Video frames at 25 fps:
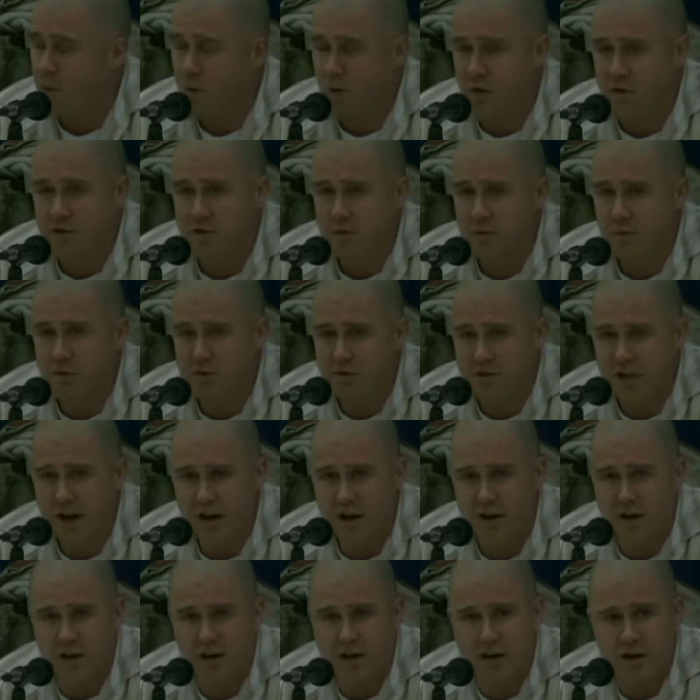was
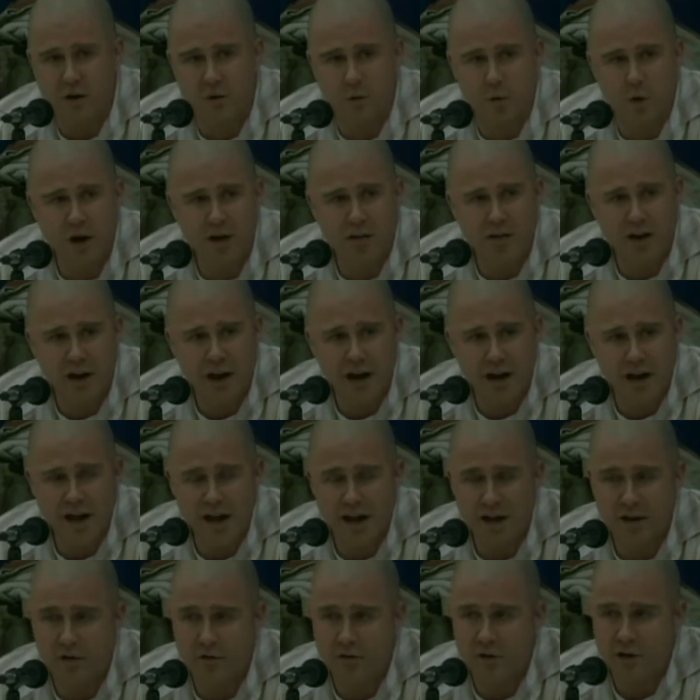there in a way that I
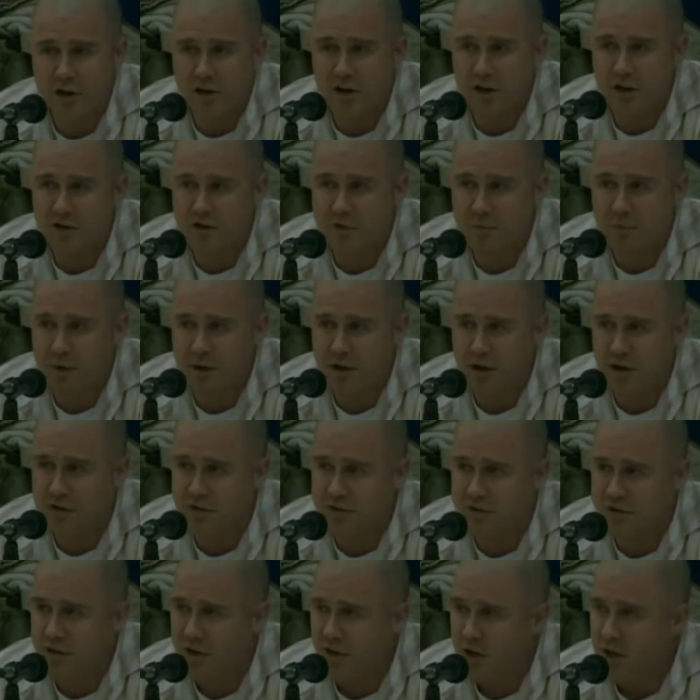hadn't really
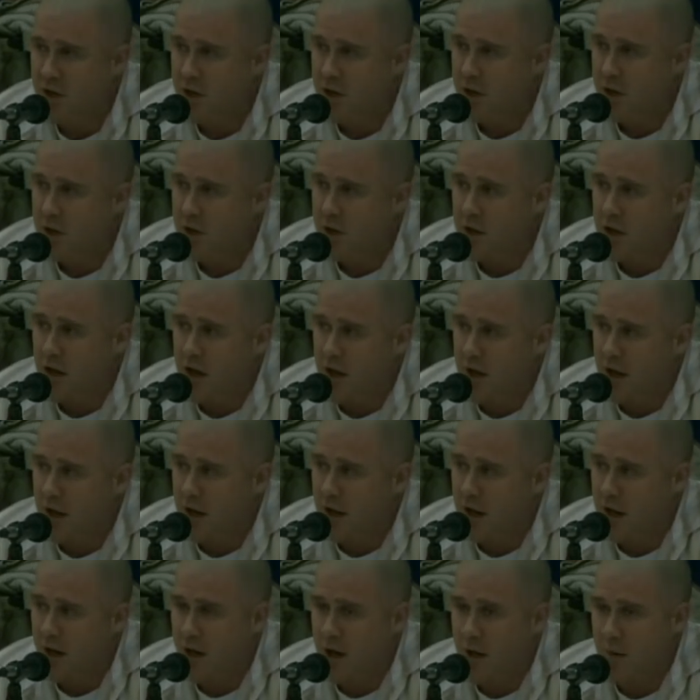experienced
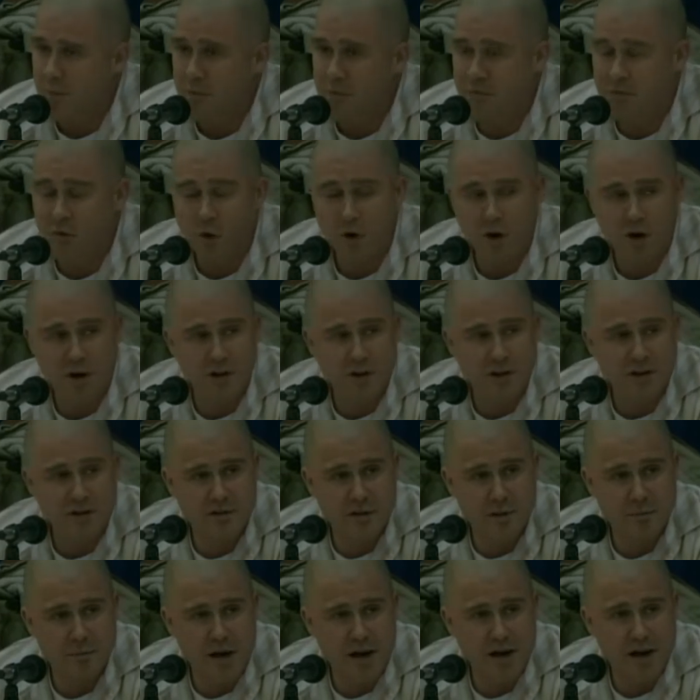before, at
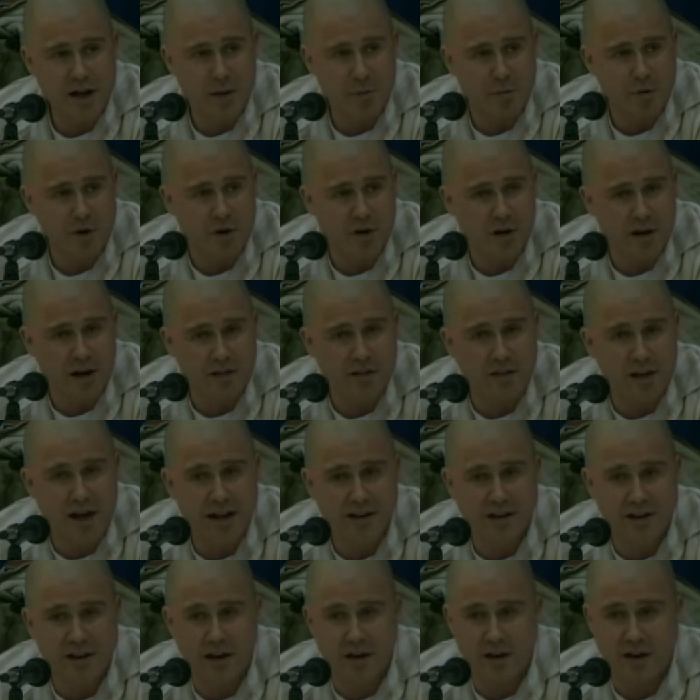least in my neighborhood. At
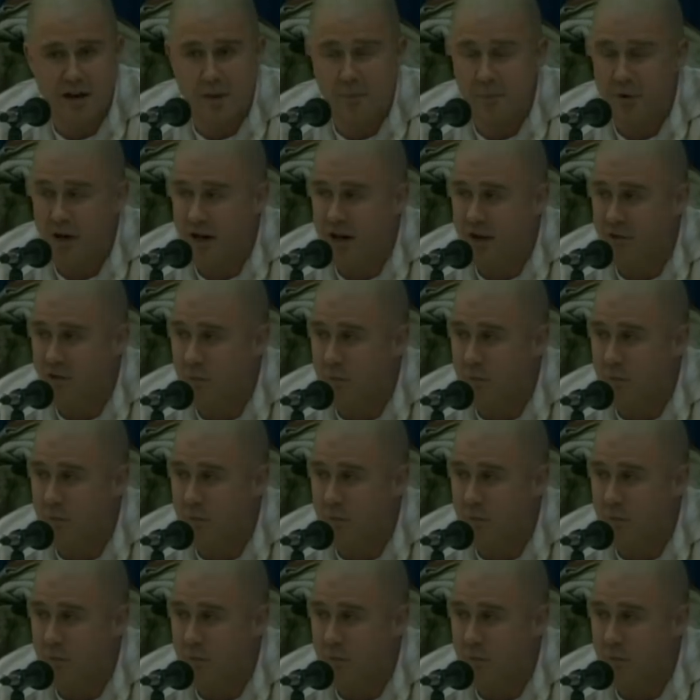that I'd never